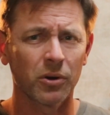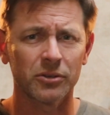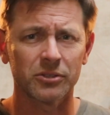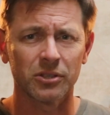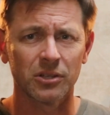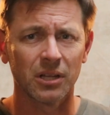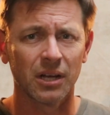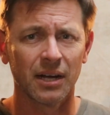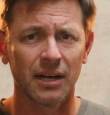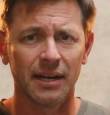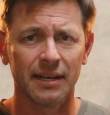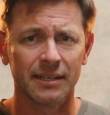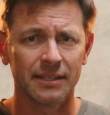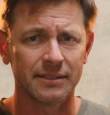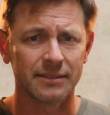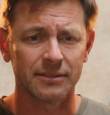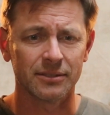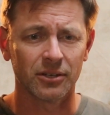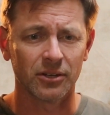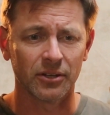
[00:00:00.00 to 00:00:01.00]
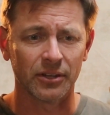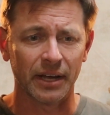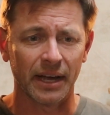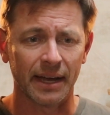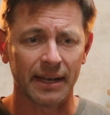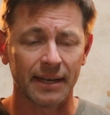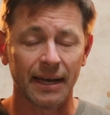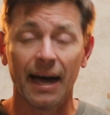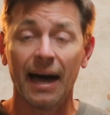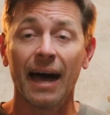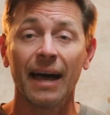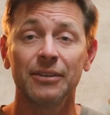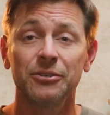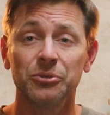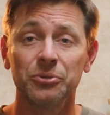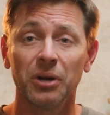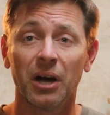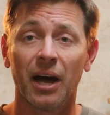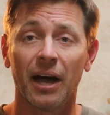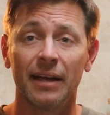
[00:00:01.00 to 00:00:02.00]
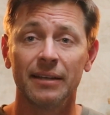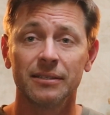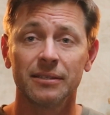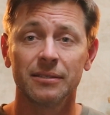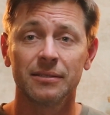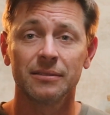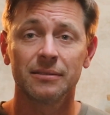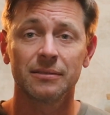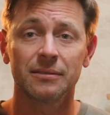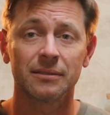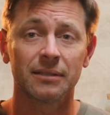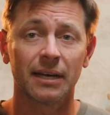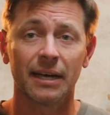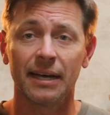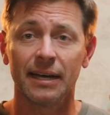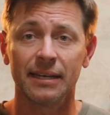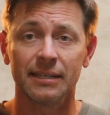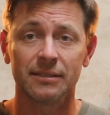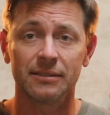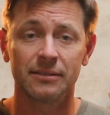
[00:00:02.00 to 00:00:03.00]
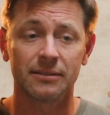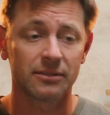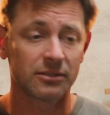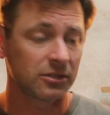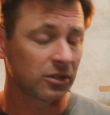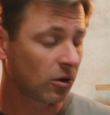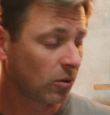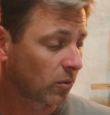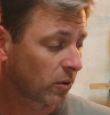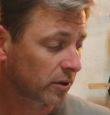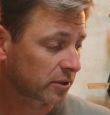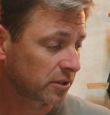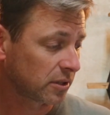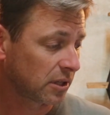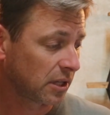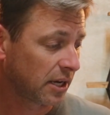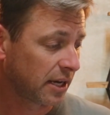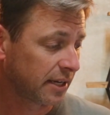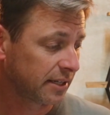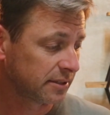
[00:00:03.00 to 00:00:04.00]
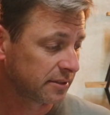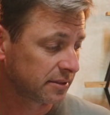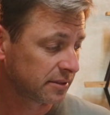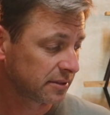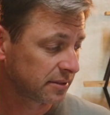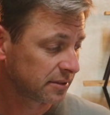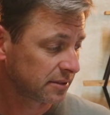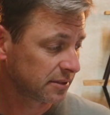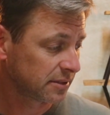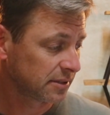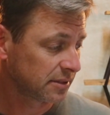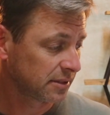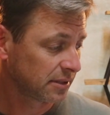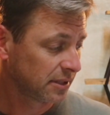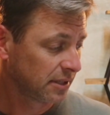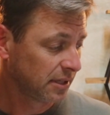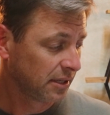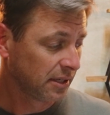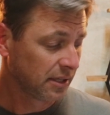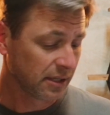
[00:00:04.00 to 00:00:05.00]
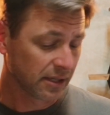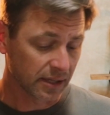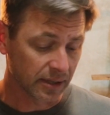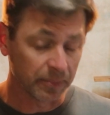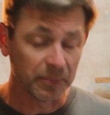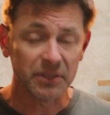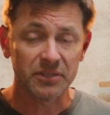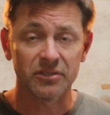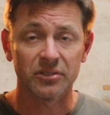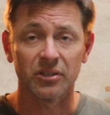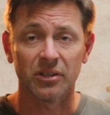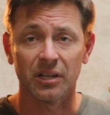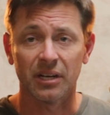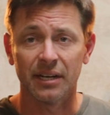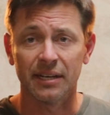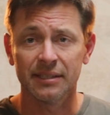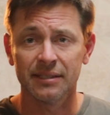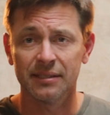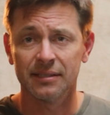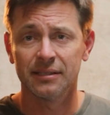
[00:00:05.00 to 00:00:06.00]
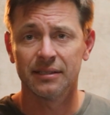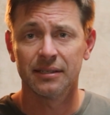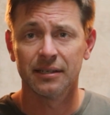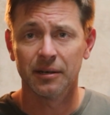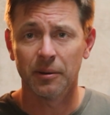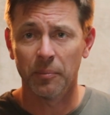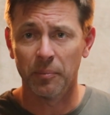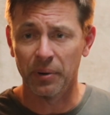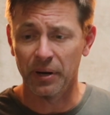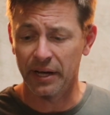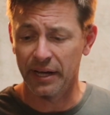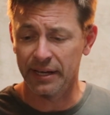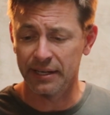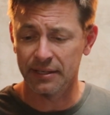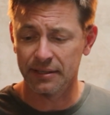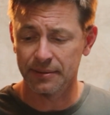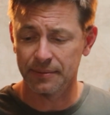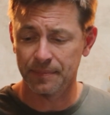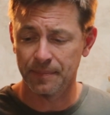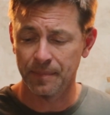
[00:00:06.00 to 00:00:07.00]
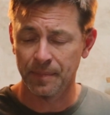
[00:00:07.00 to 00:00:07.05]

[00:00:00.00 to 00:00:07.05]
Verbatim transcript: work the line and all that. I do not. I don't work the line. I miss the line. But